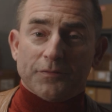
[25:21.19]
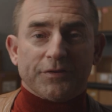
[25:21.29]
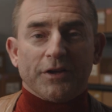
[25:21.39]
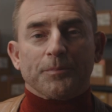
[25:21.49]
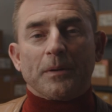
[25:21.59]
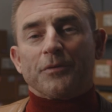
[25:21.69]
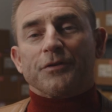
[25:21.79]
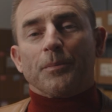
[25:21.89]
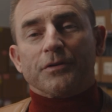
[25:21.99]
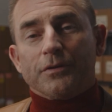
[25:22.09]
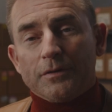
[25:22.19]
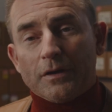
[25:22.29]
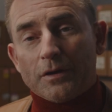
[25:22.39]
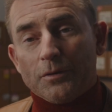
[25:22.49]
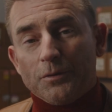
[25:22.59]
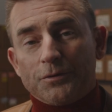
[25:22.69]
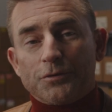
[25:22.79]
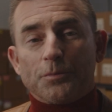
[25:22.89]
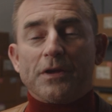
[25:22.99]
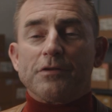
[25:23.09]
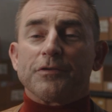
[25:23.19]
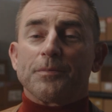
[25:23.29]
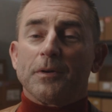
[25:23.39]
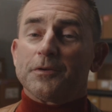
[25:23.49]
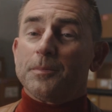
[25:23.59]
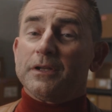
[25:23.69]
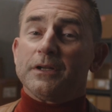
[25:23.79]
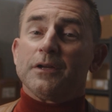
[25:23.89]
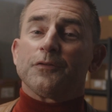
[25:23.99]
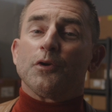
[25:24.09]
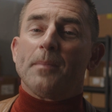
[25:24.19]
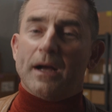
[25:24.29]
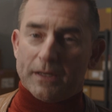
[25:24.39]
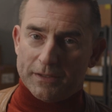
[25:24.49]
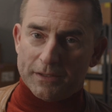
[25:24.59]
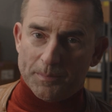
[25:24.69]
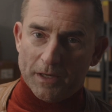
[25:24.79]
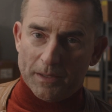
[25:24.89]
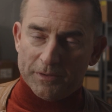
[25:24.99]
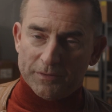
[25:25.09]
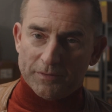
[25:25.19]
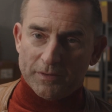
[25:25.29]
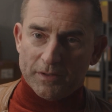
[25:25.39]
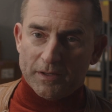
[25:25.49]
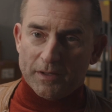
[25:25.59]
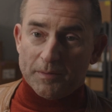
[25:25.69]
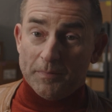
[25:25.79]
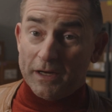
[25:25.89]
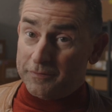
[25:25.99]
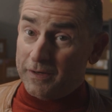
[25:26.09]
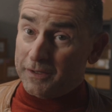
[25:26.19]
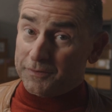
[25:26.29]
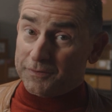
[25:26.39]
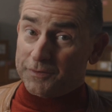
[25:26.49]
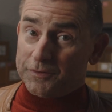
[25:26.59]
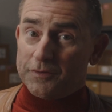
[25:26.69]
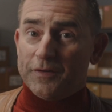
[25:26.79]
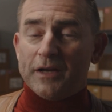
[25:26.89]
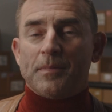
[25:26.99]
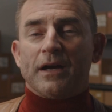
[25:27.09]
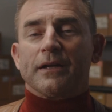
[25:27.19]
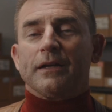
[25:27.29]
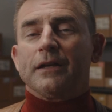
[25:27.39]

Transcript: of salespeople's opportunity queues should be the responsibility of your marketing department. My advice is to divide marketing